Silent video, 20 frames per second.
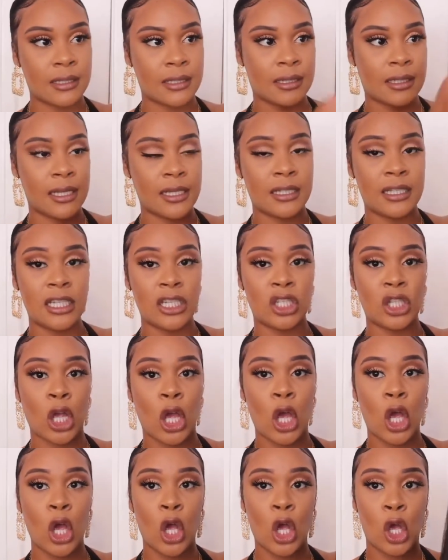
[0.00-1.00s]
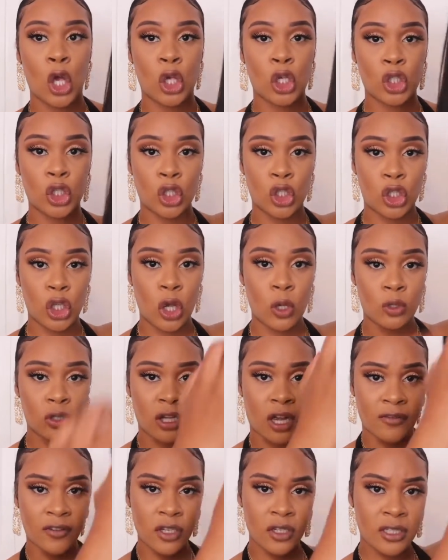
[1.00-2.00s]
This is so
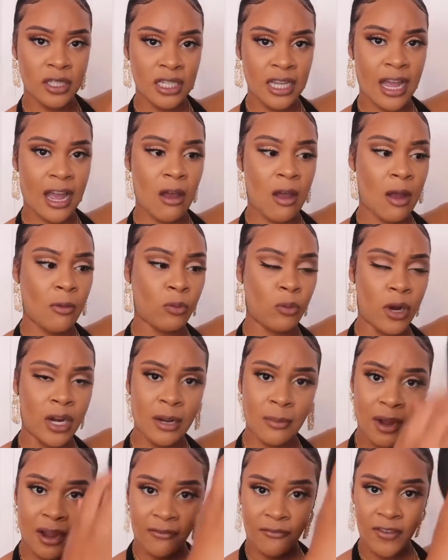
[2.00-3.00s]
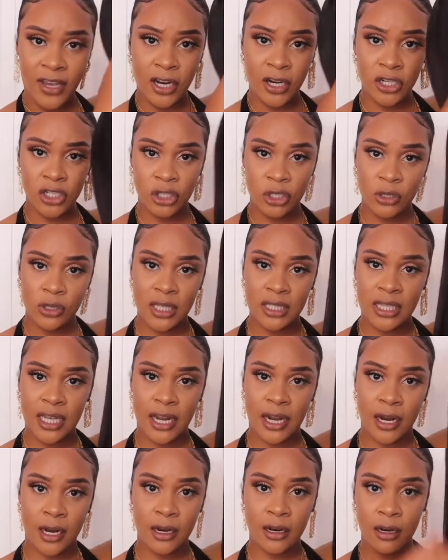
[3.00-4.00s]
soft. You see how I'm running my fingers through this
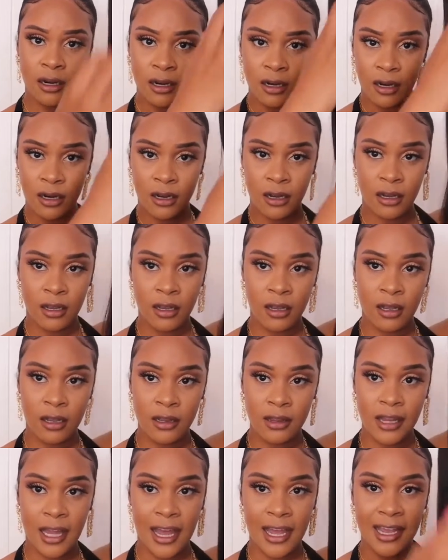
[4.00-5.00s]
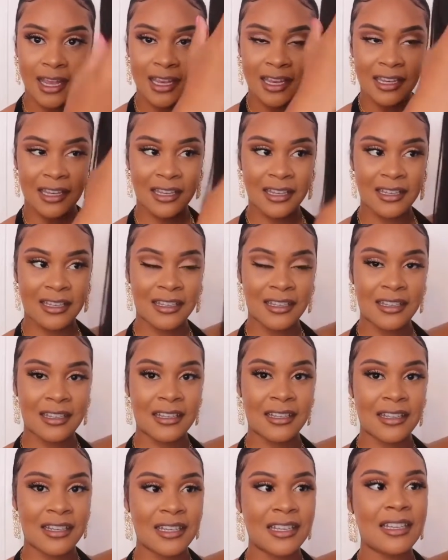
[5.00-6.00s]
hair? Like,
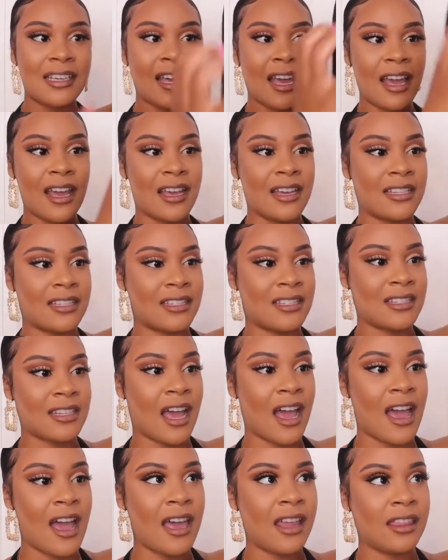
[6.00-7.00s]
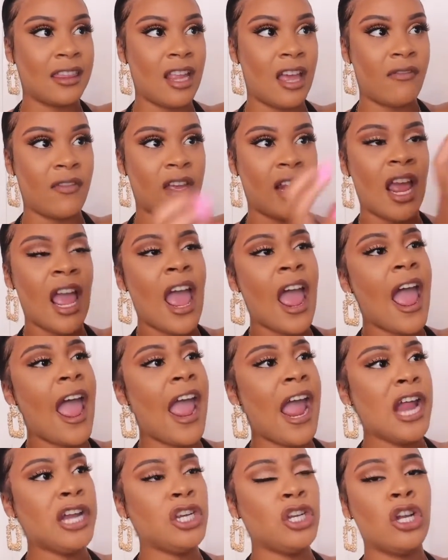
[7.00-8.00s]
yes, I love it.
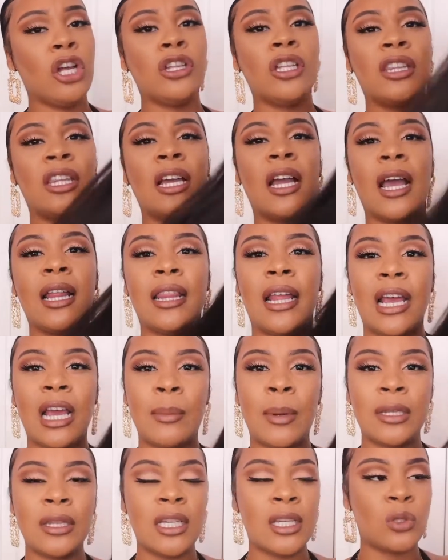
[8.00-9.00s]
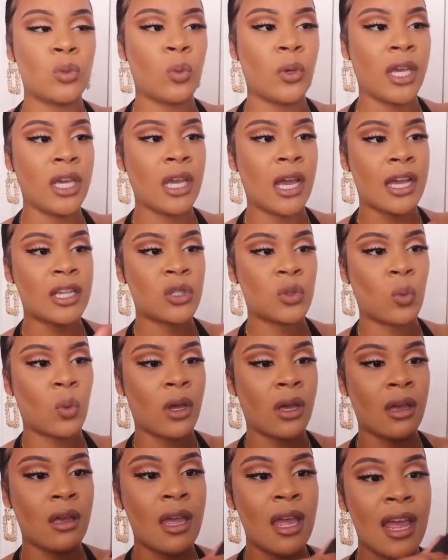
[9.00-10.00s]
And you know the thing I like about this wig as
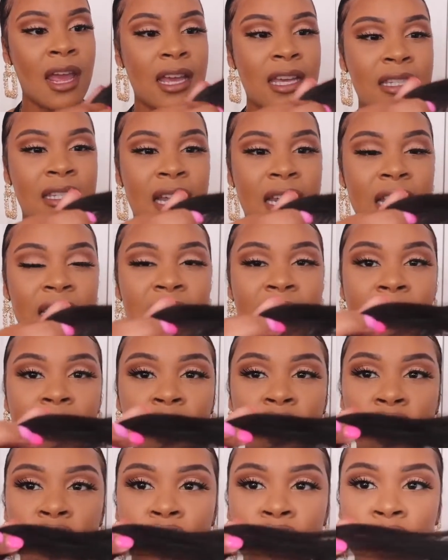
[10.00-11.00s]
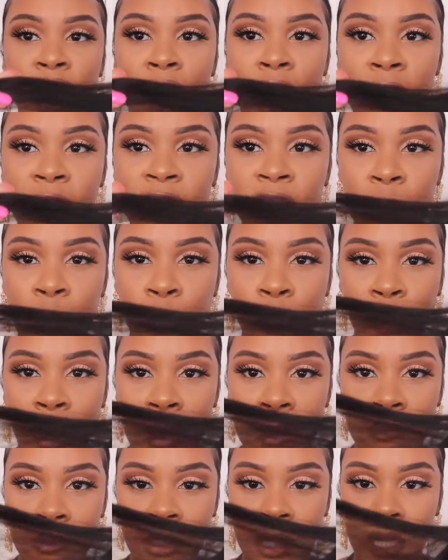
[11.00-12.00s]
well is that it's like a soft
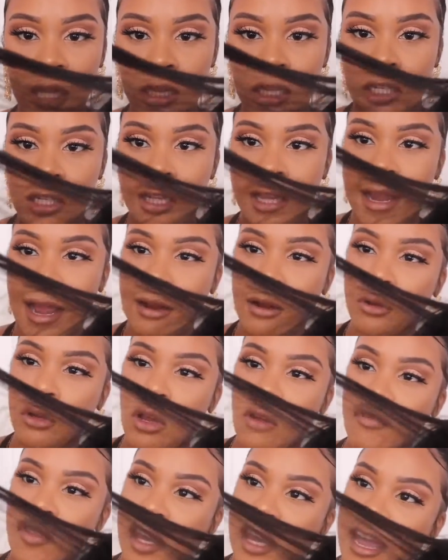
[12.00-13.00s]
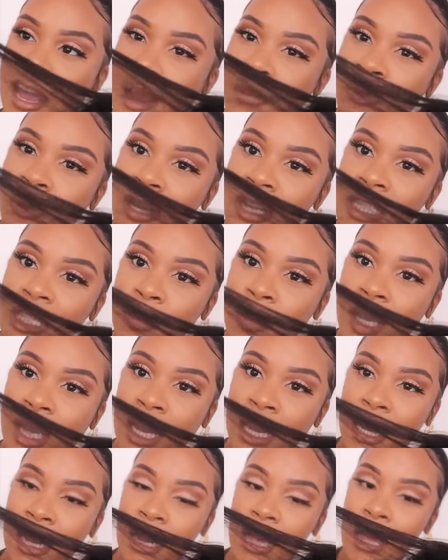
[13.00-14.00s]
brown color. Like I don't know if the camera is
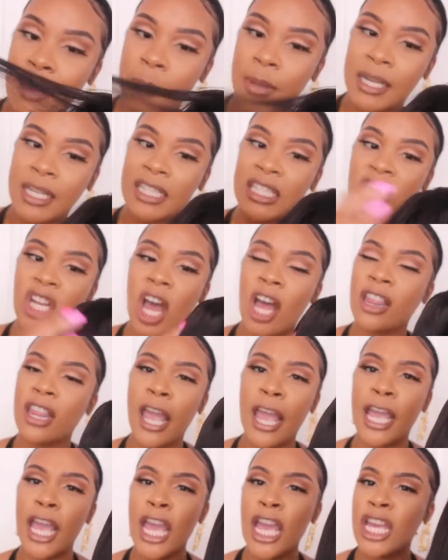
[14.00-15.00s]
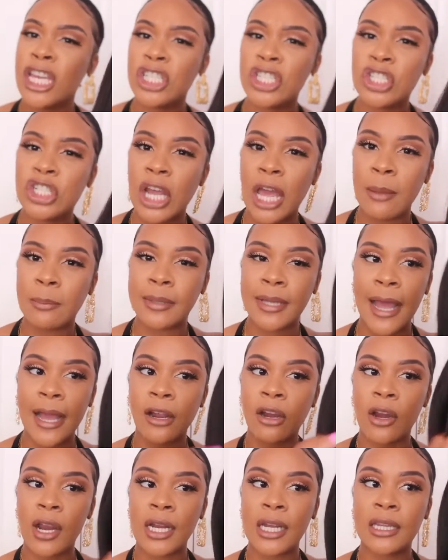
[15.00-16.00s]
picking it up, but it's not like jet
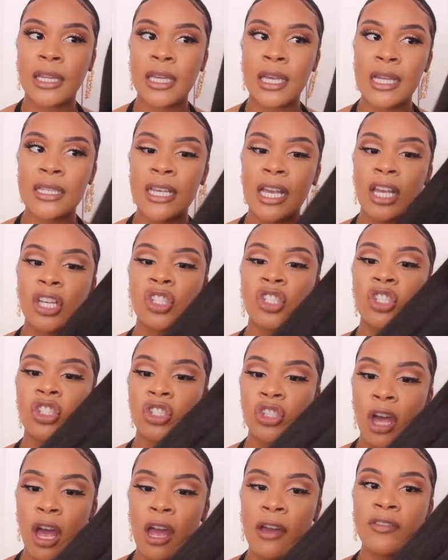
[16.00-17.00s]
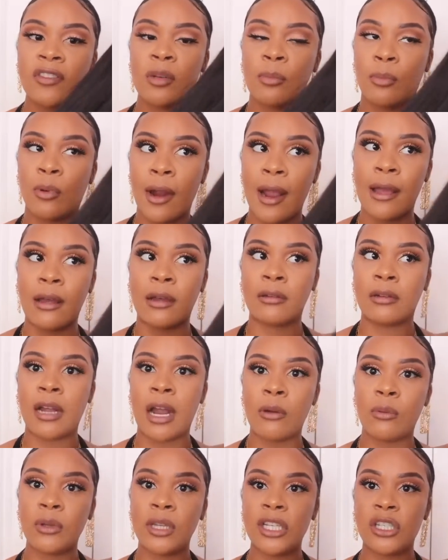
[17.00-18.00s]
black or anything. It's like a soft brown.
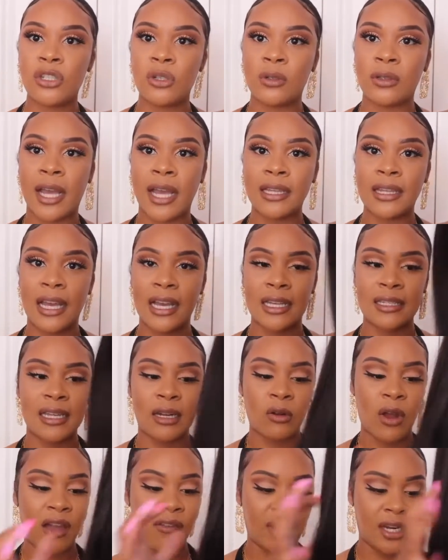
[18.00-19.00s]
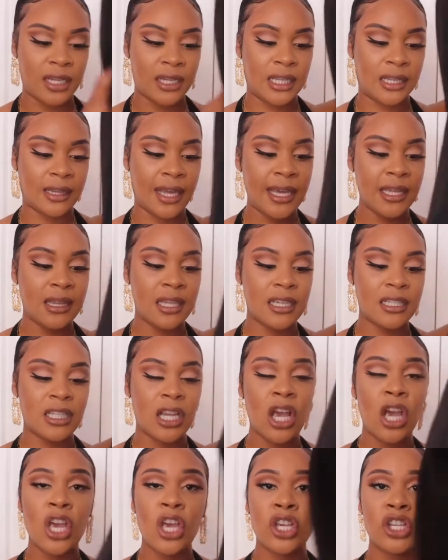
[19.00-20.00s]
I really do like that because I don't have anything like this.
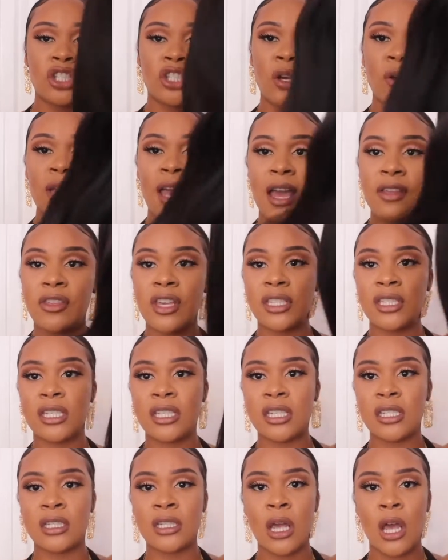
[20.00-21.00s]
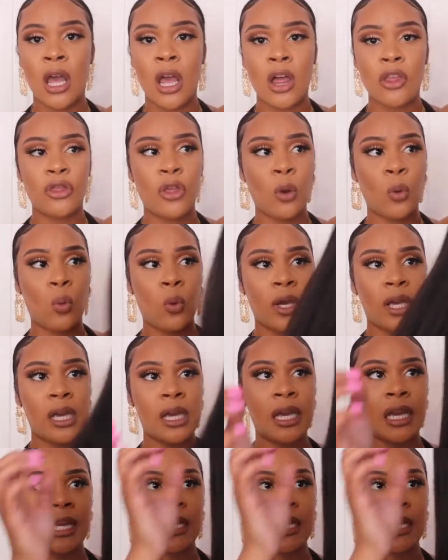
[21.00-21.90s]
So yeah, this is the wig.